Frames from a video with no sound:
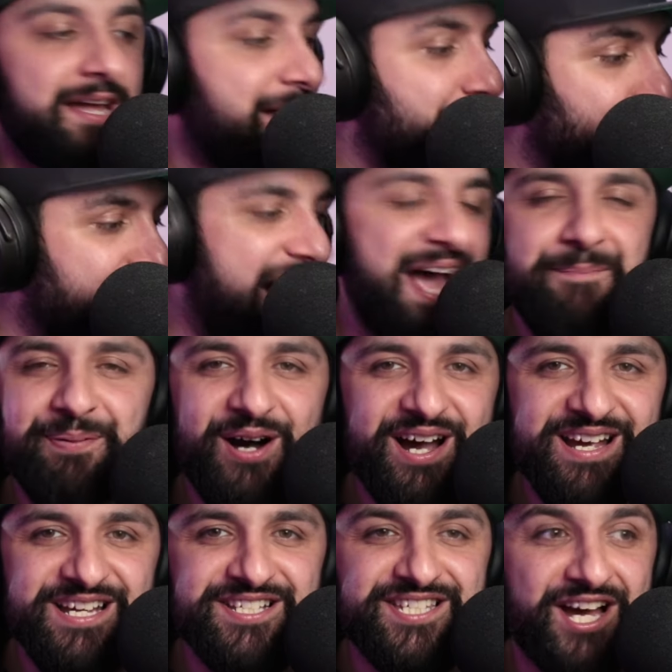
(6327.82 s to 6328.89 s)
My
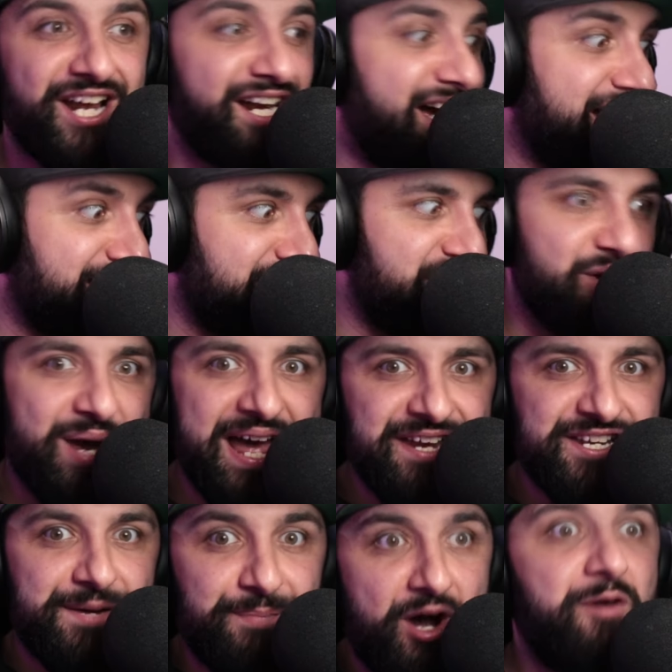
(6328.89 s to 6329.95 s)
parties are like, you end
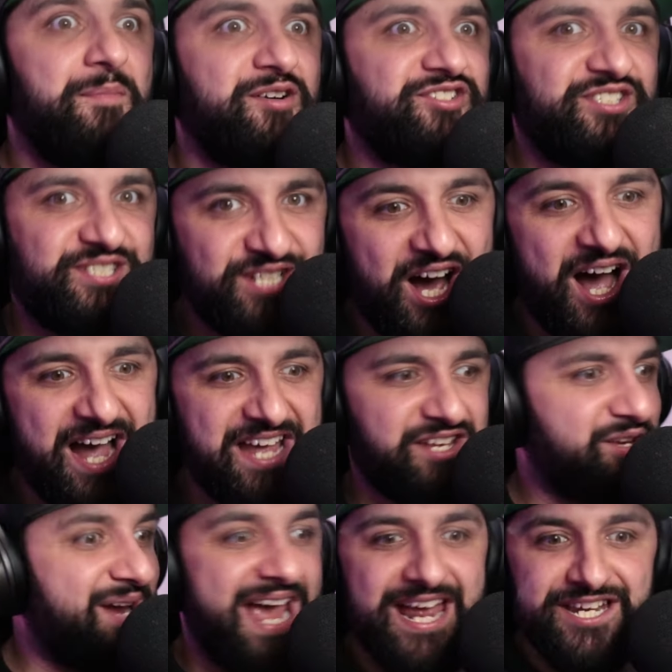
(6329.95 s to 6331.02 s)
up almost dying.
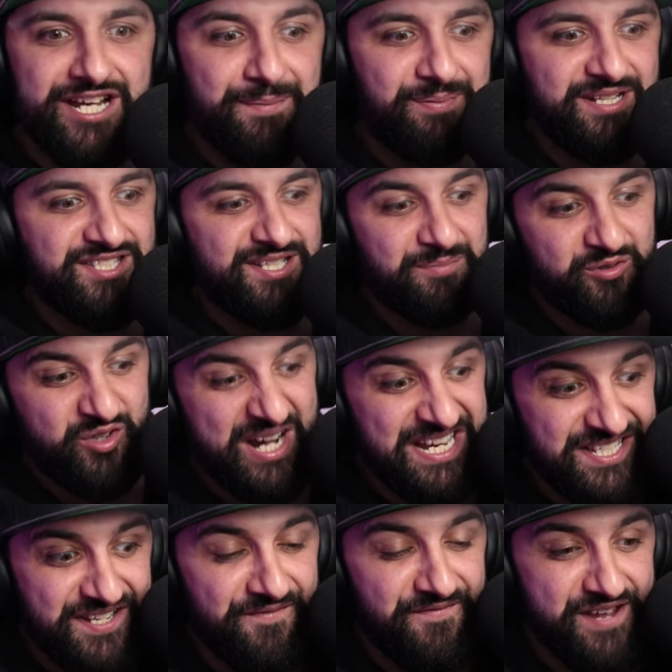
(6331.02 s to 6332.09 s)
You end up in some
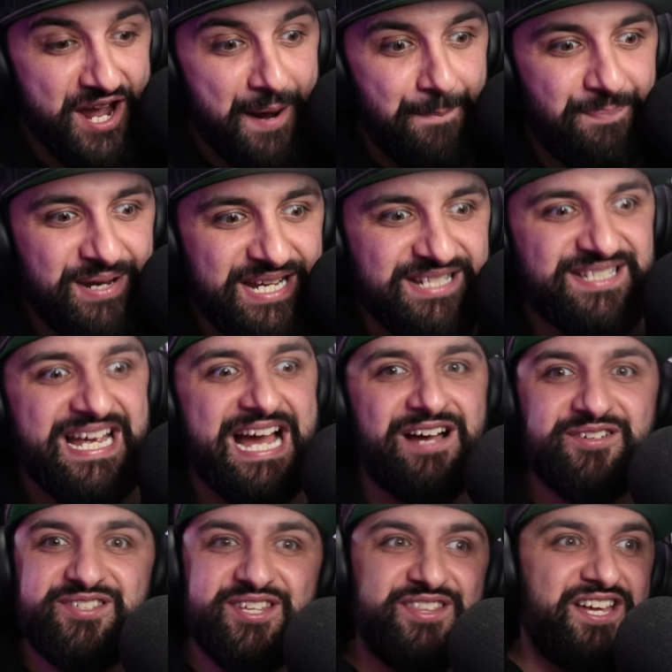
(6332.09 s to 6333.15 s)
crazy VIP's
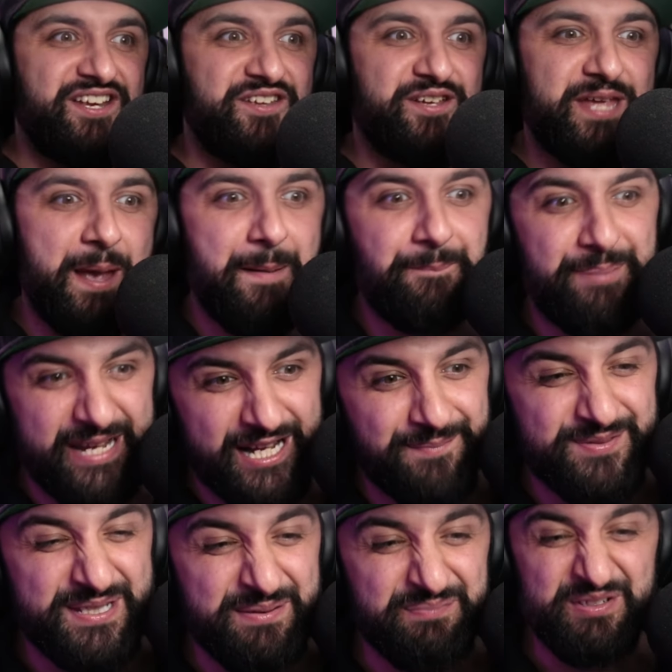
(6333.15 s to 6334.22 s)
house, and then you get pick up
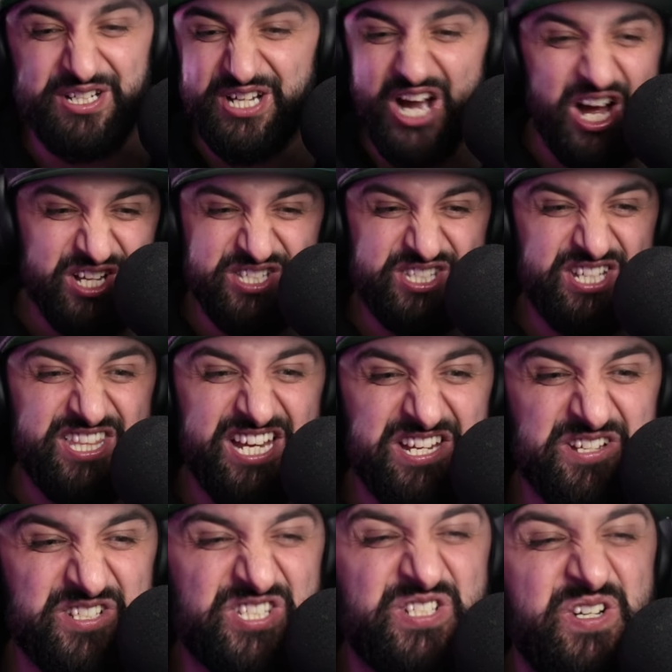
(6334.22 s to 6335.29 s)
some guns, and then
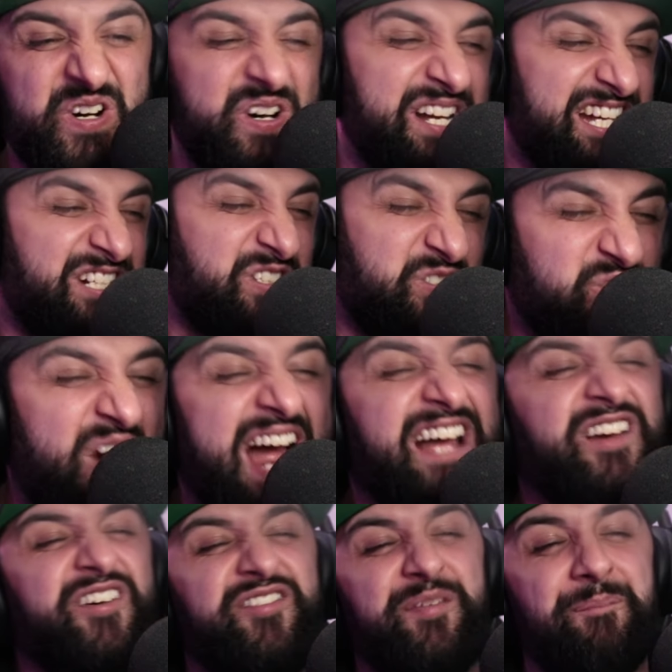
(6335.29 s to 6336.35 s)
you and
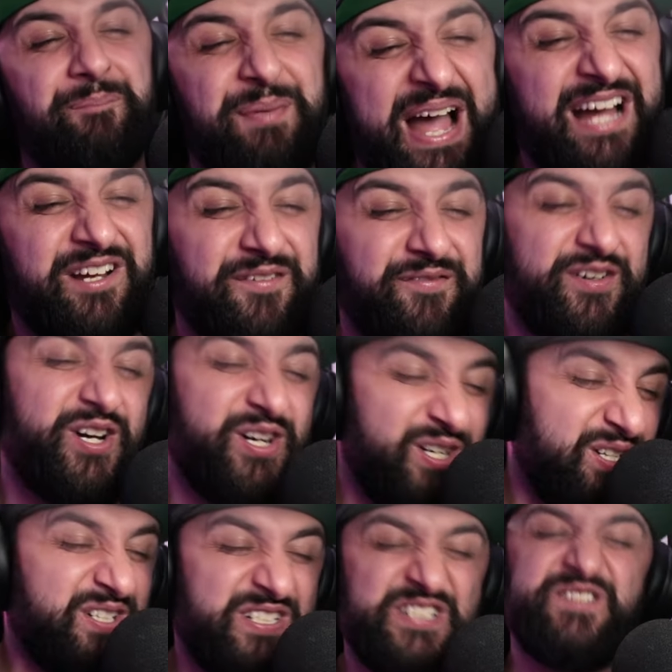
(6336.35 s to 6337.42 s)
crack on the back of a
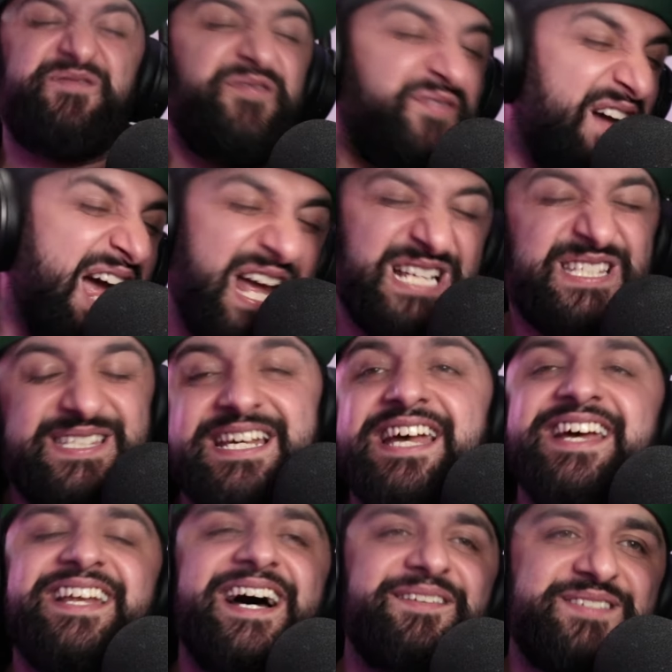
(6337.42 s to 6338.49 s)
hooker's face.
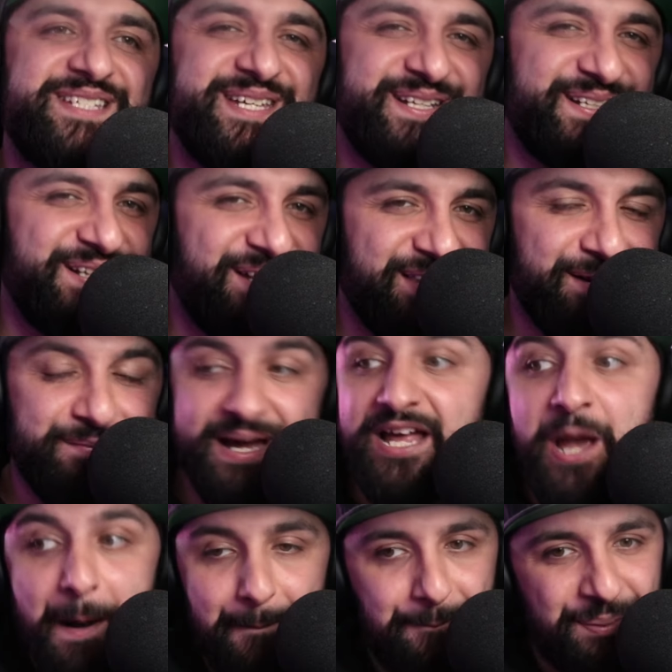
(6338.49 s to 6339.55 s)
No, I'm just kidding, not that much.
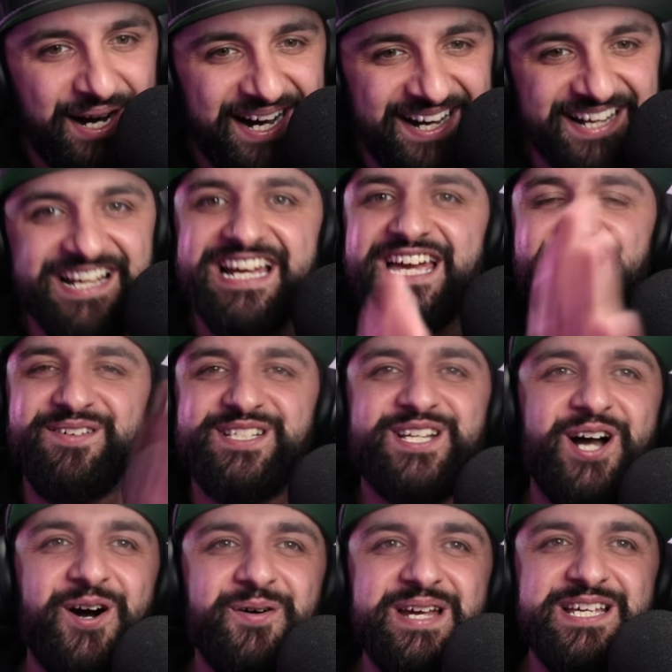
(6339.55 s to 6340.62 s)
But it was
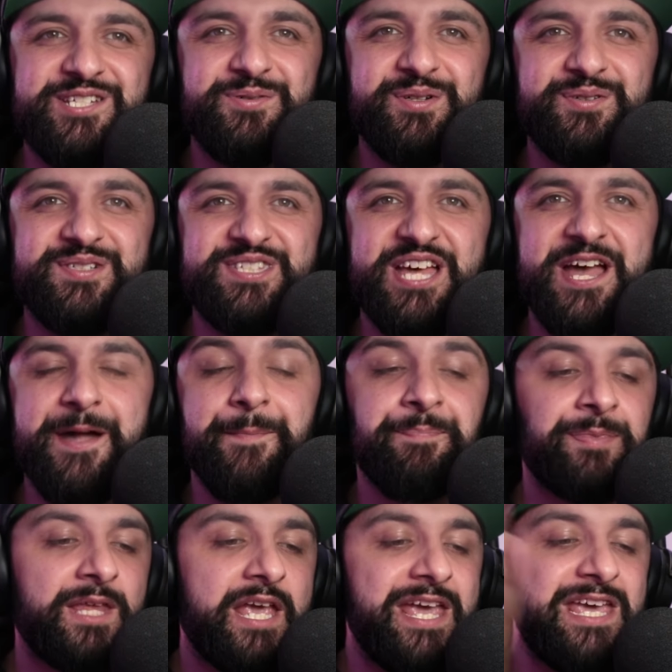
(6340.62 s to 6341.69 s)
Colt Eastwood was there.
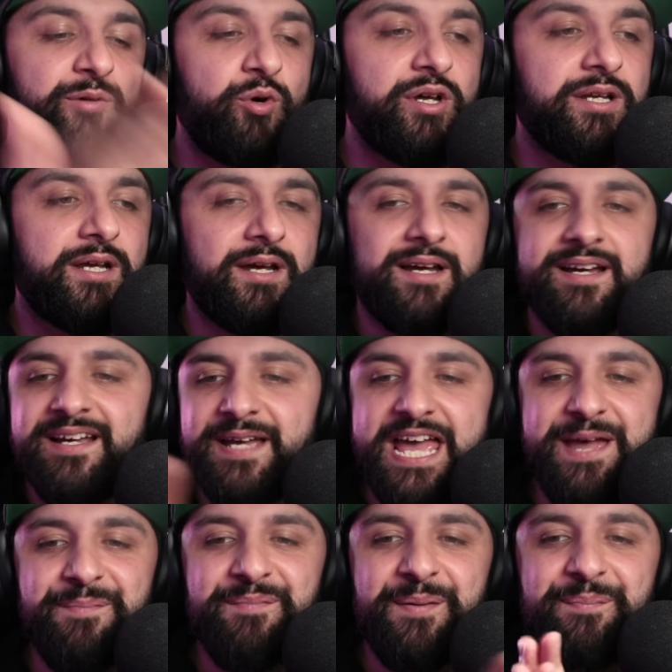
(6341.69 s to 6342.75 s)
He would,
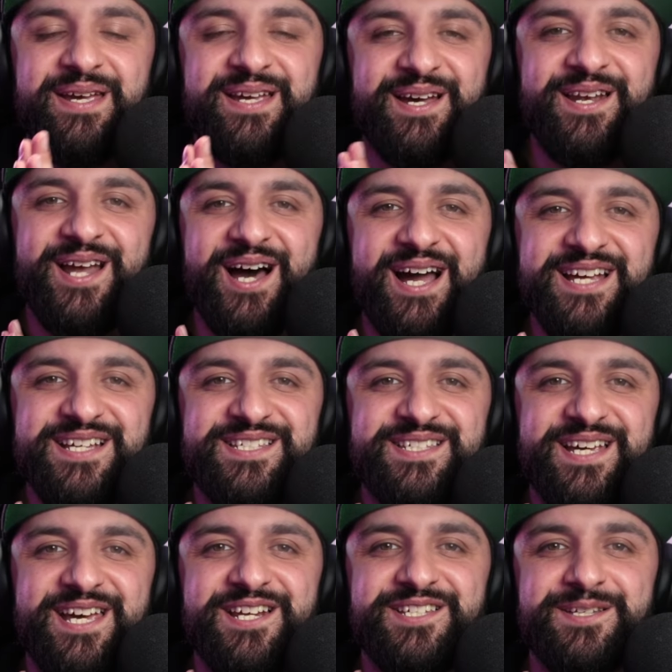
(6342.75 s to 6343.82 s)
him being a nice,
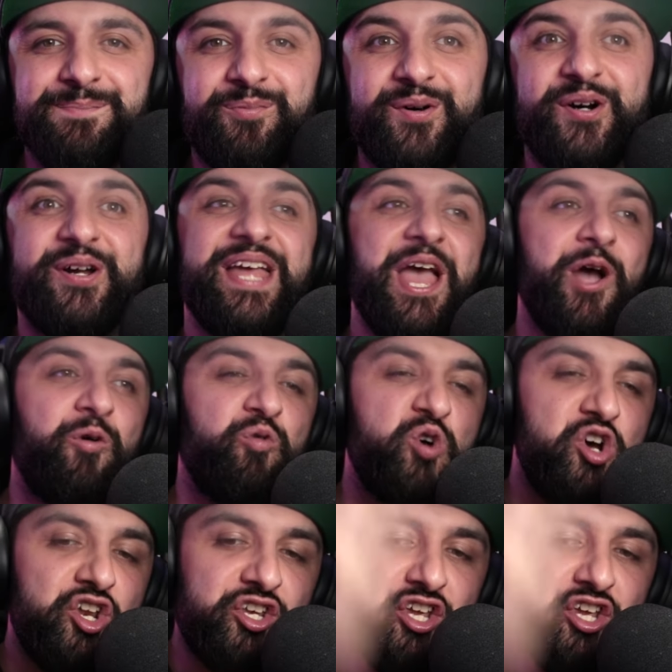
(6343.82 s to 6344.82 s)
innocent boy, would